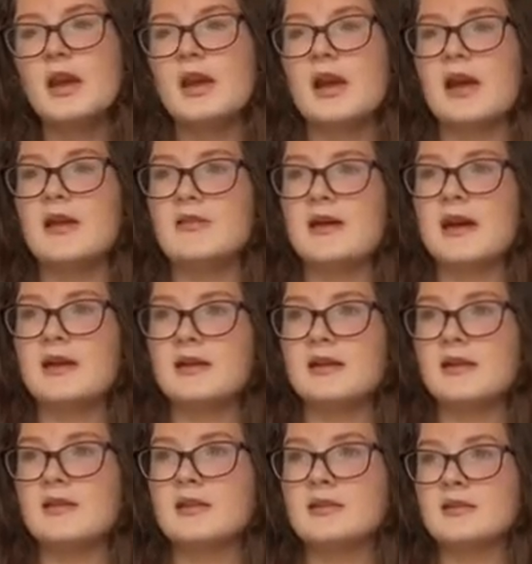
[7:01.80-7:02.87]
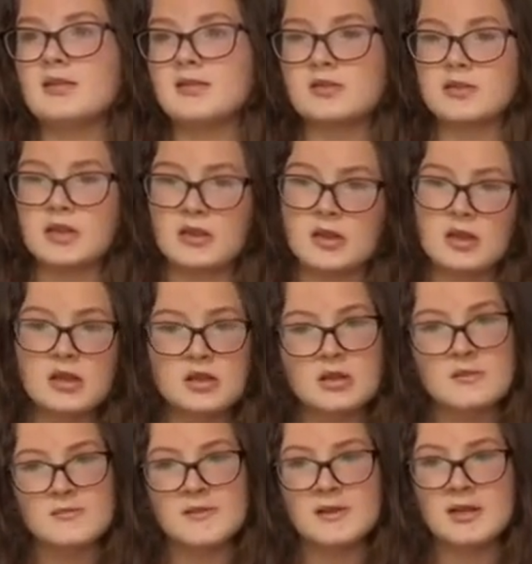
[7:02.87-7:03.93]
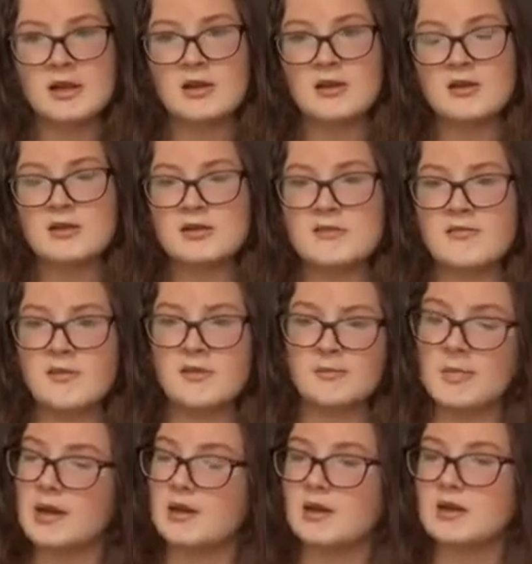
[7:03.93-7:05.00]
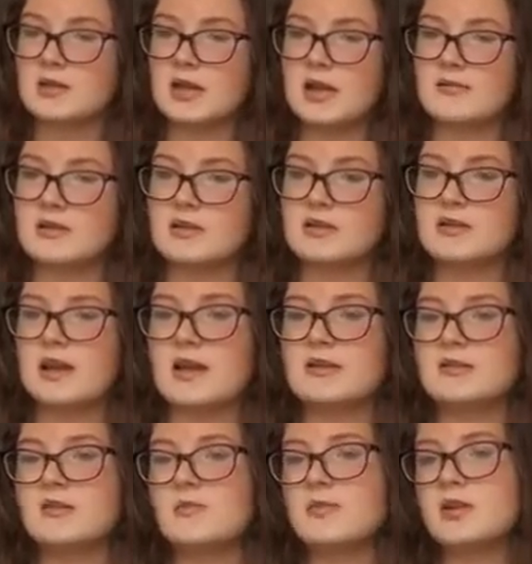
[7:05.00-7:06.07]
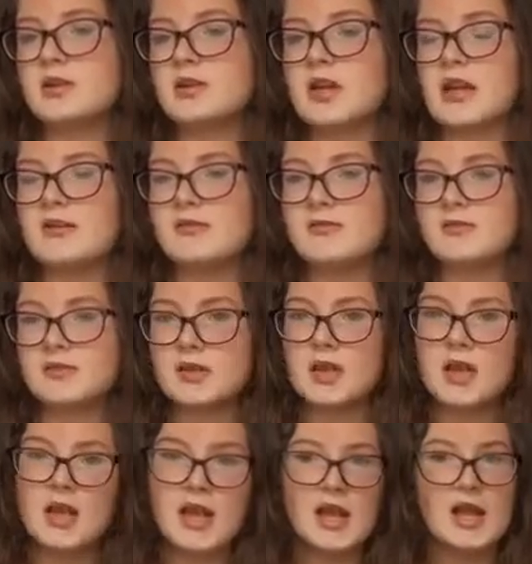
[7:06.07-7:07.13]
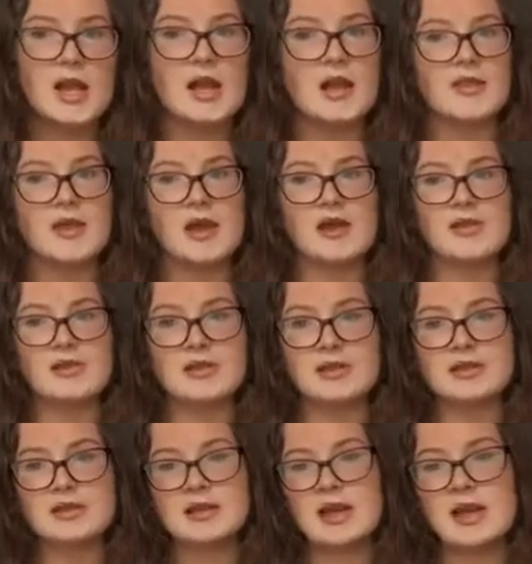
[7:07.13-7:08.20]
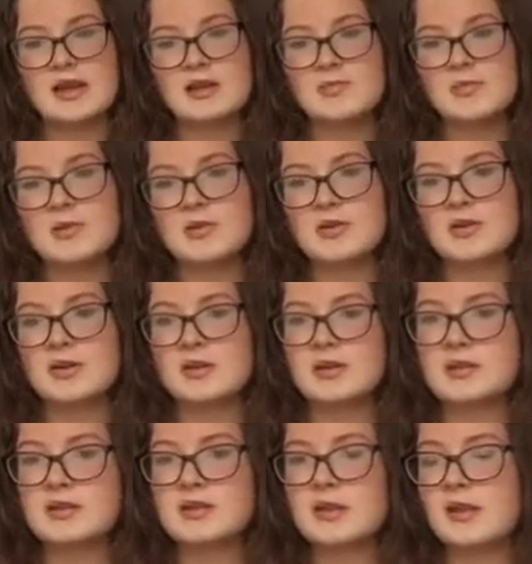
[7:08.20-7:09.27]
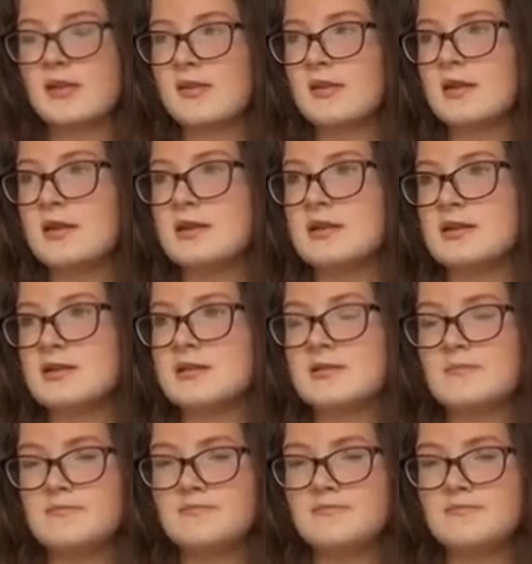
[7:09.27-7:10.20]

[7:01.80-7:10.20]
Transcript: And then there's also YouTube videos for biology, I just said some good channels. And then there's textbooks, there's,